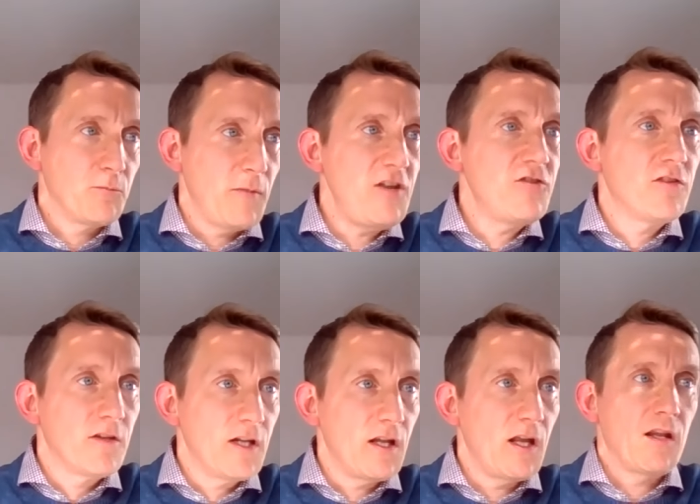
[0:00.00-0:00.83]
mentioned
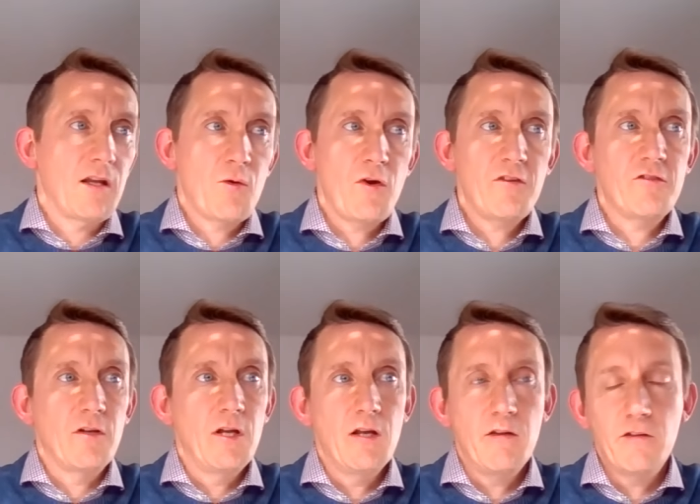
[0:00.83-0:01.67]
in, in the question
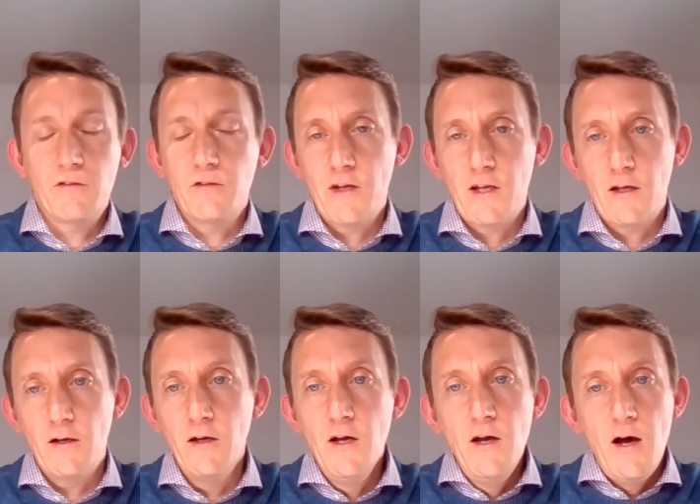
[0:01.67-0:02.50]
here, this could take
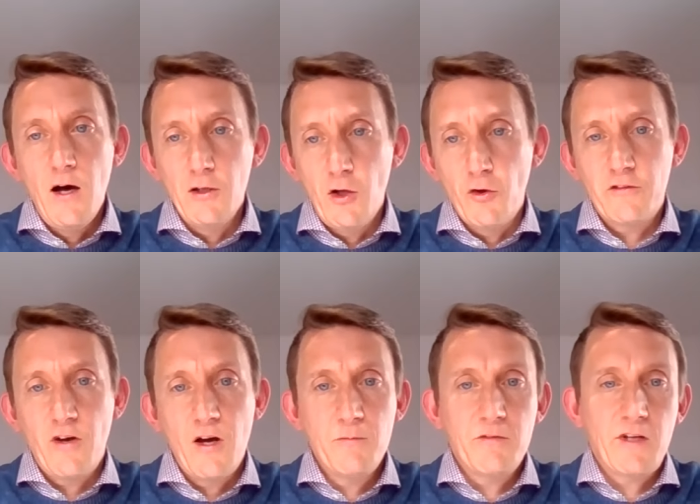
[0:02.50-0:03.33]
a, a long
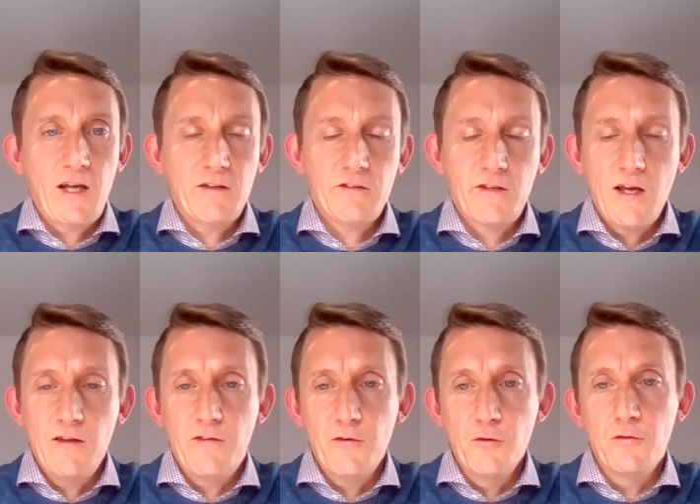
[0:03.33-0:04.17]
time to cascade
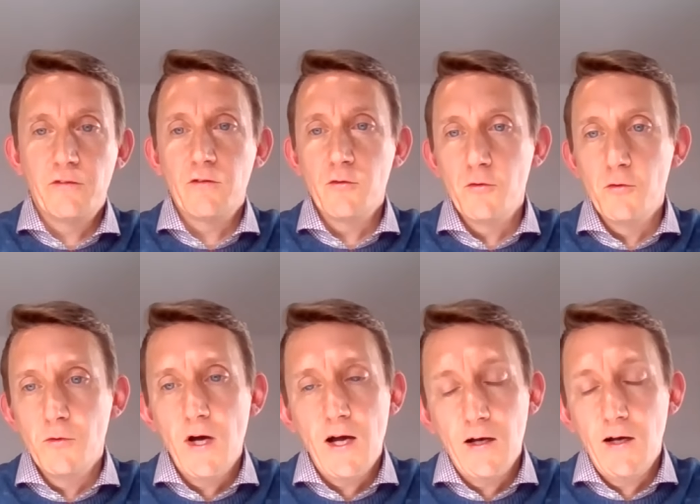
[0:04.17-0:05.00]
through to
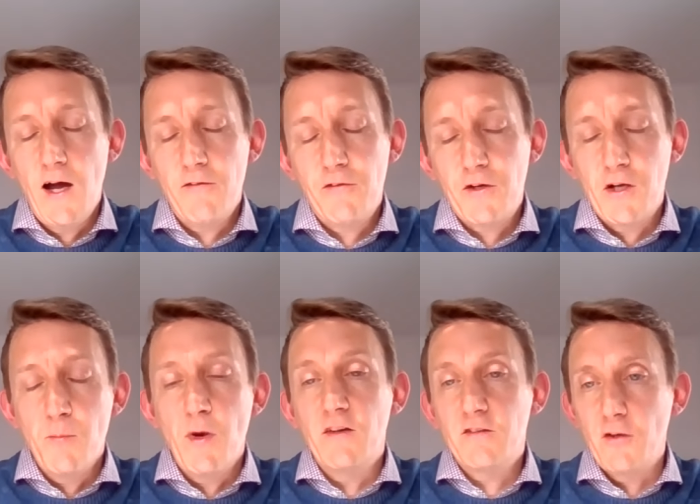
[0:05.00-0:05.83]
uh, Africa
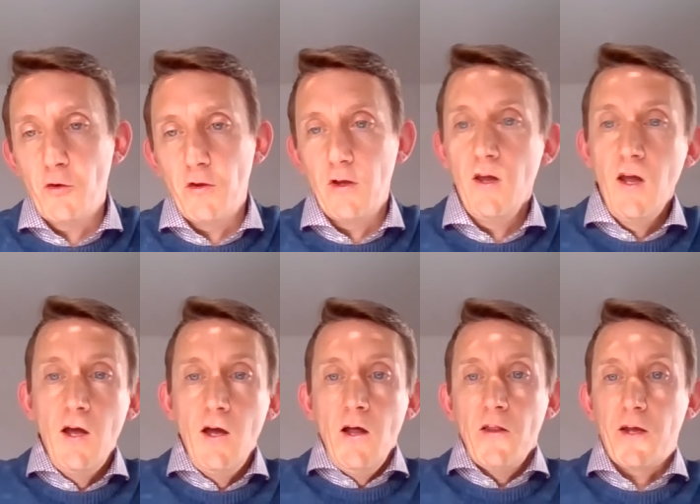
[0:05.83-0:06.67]
based on the,
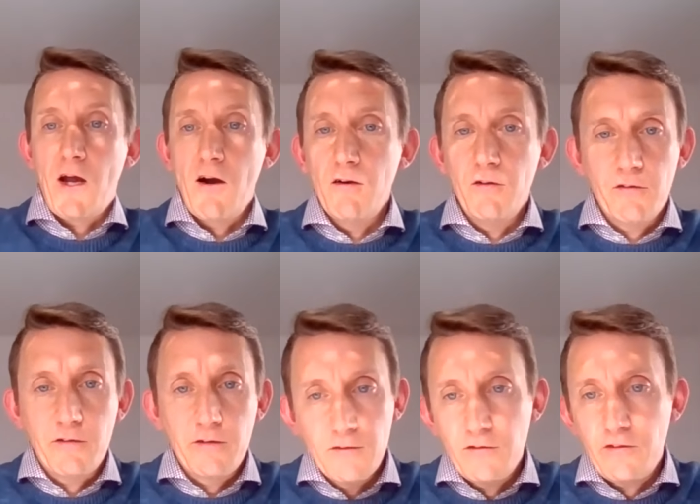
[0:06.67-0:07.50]
the
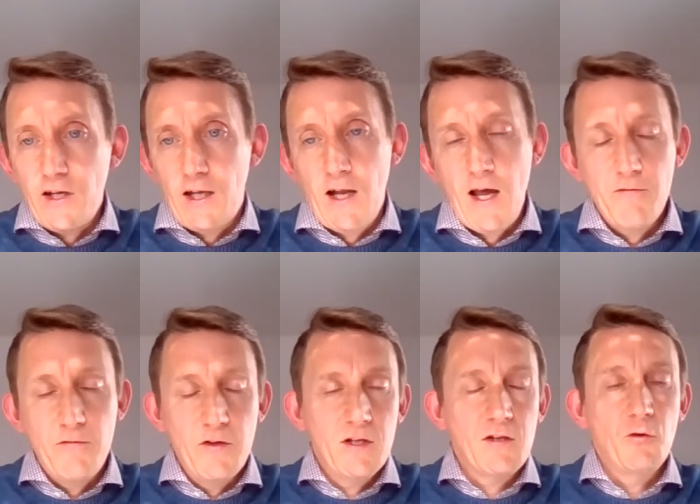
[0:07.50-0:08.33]
current secondhand
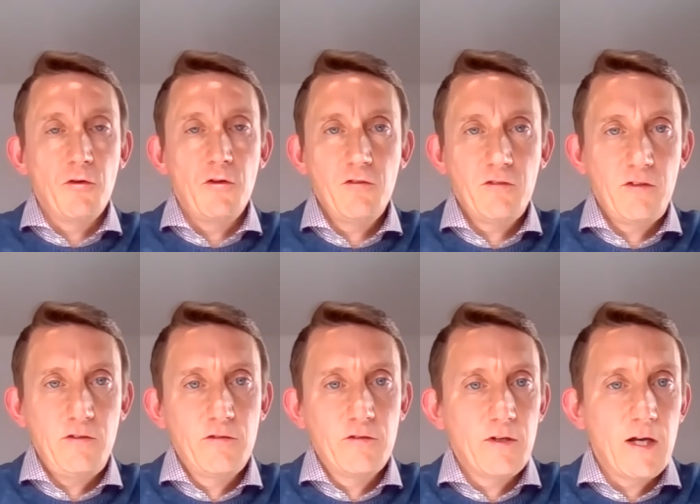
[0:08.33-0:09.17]
vehicle
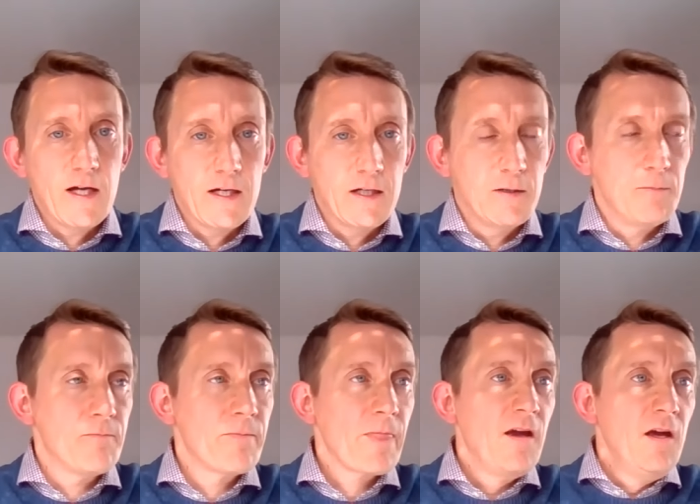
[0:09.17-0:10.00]
usage.
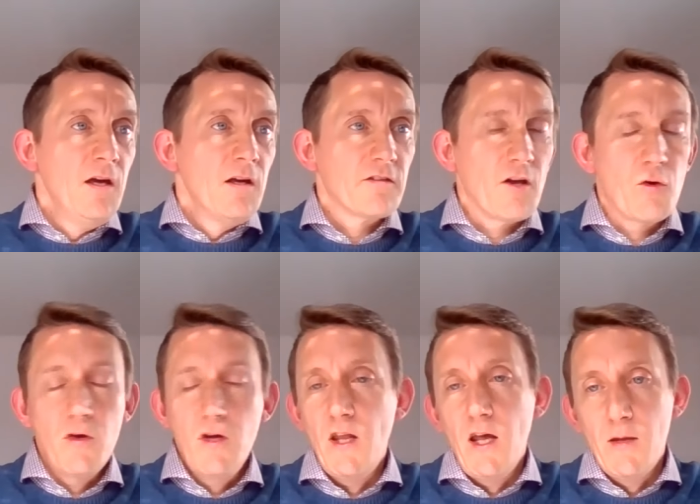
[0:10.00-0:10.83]
Um, so
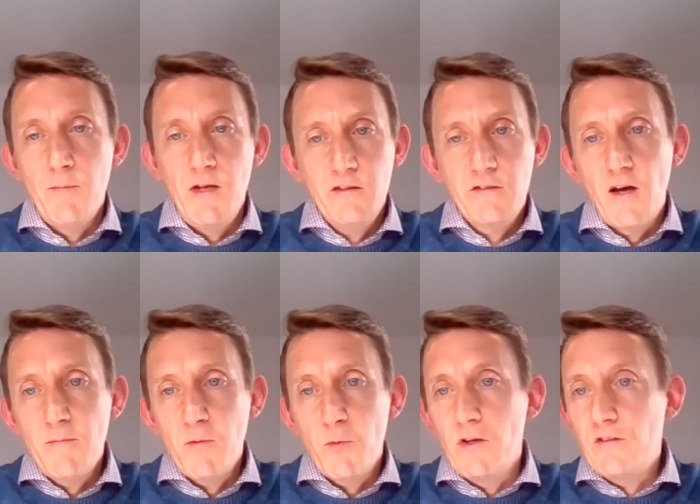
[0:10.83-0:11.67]
in, in the
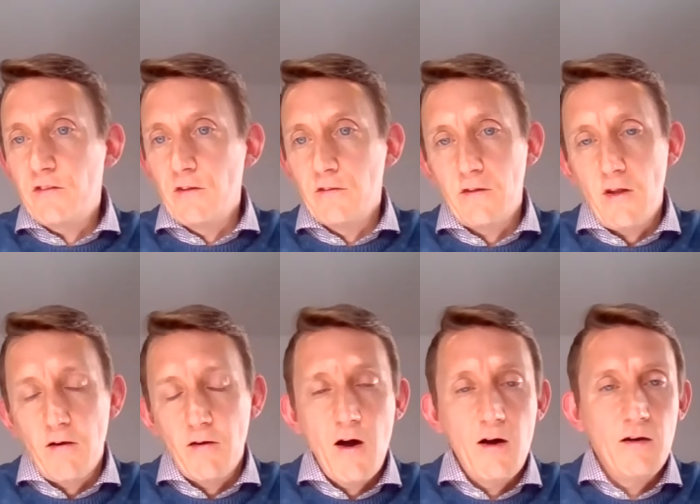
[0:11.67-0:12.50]
meantime, we see, see
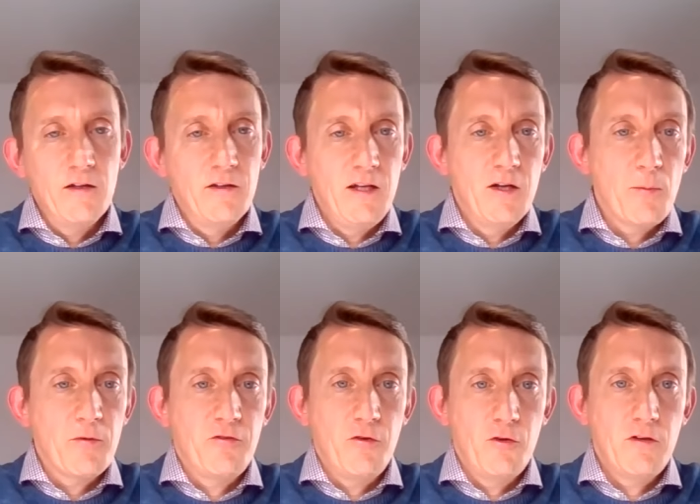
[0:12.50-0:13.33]
there are indeed
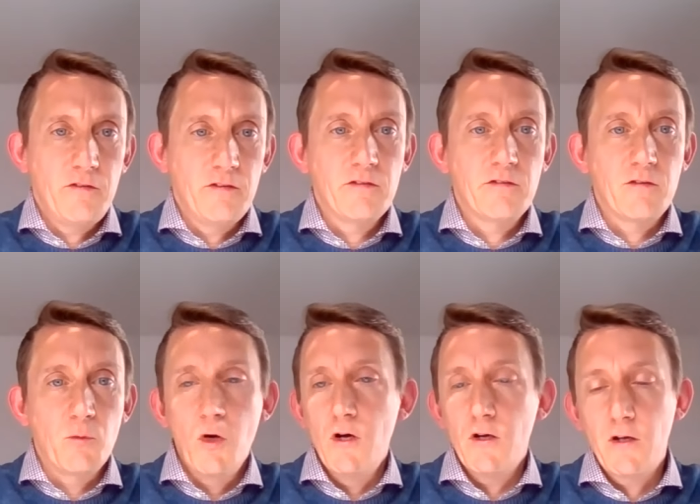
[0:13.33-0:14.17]
opportunities to
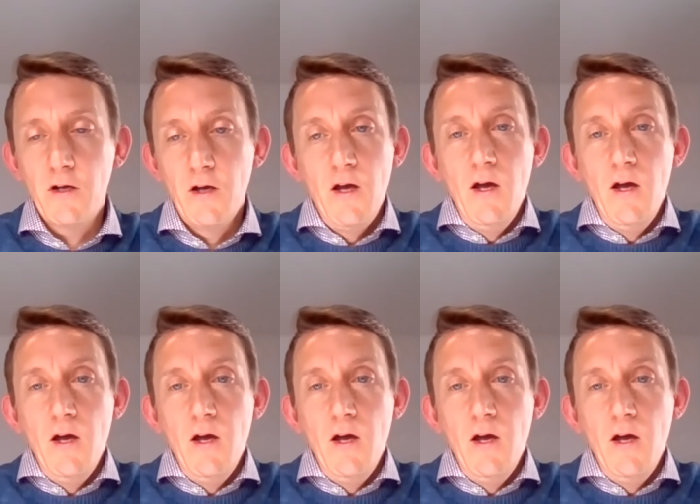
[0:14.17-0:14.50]
work